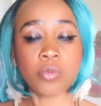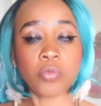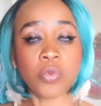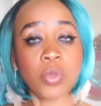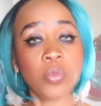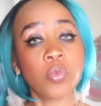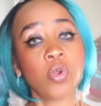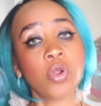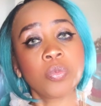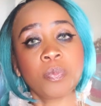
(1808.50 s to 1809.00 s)

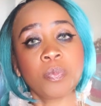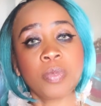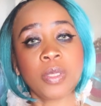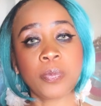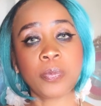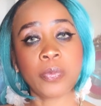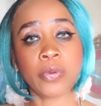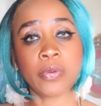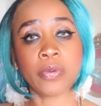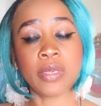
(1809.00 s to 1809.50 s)
We want
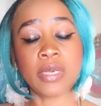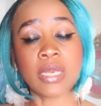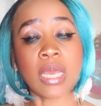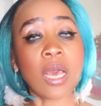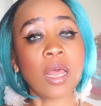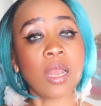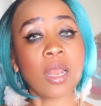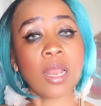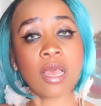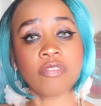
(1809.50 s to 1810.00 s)
people in
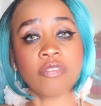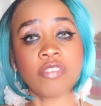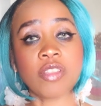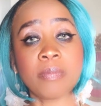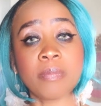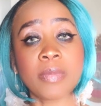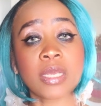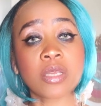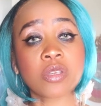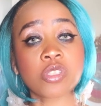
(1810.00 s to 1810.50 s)
our life that
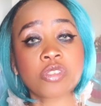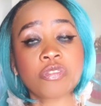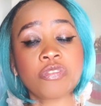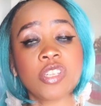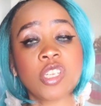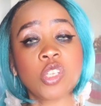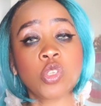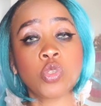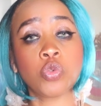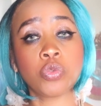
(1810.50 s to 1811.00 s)
make us
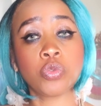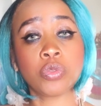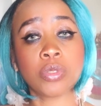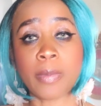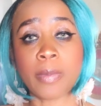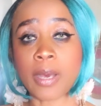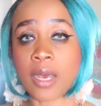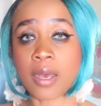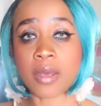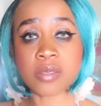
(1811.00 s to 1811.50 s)
feel good
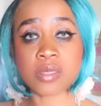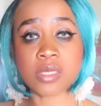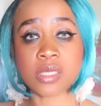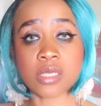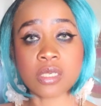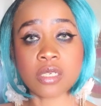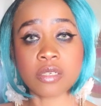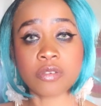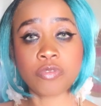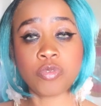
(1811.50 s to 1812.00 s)
about
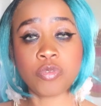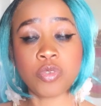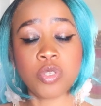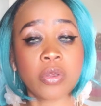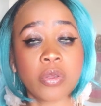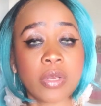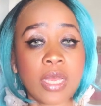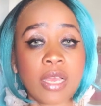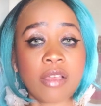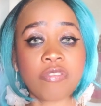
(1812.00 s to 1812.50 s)
ourselves. We
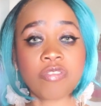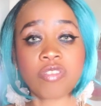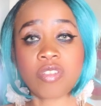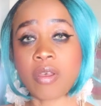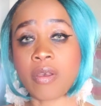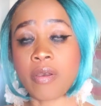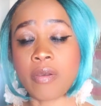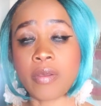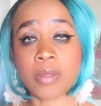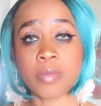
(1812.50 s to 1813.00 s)
don't have
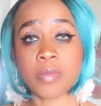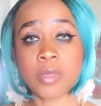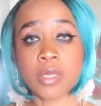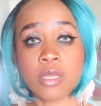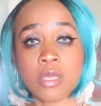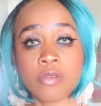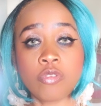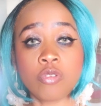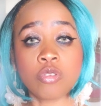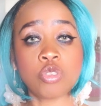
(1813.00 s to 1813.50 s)
time
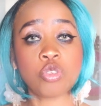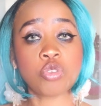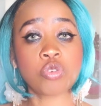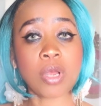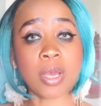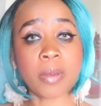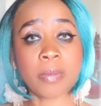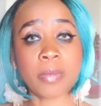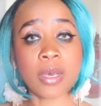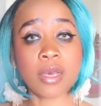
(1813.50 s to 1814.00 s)
for
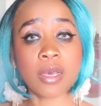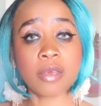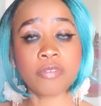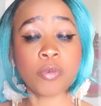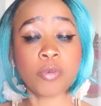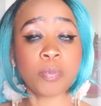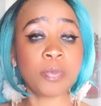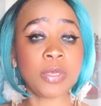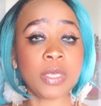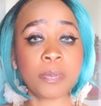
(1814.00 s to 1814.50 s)
drama,
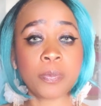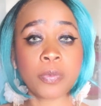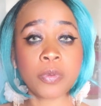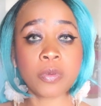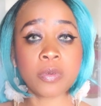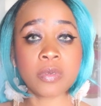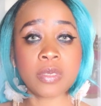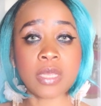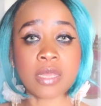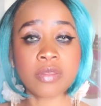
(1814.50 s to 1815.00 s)
for
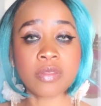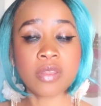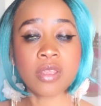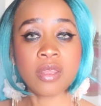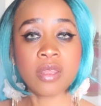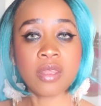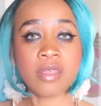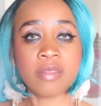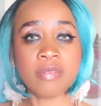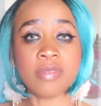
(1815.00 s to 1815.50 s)
people that
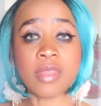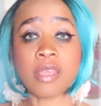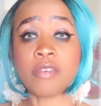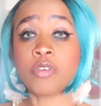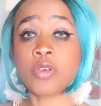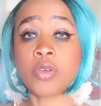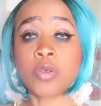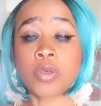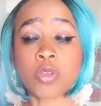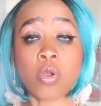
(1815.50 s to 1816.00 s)

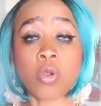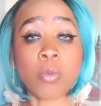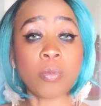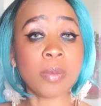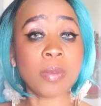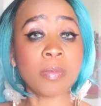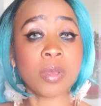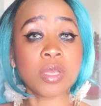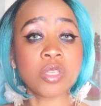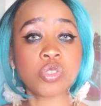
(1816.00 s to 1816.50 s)
never
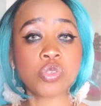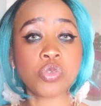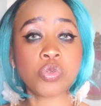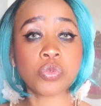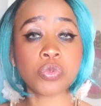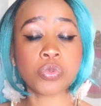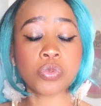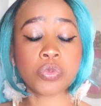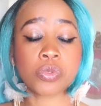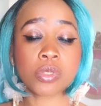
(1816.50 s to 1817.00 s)
compliment
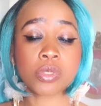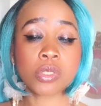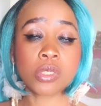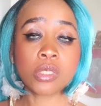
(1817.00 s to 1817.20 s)
you,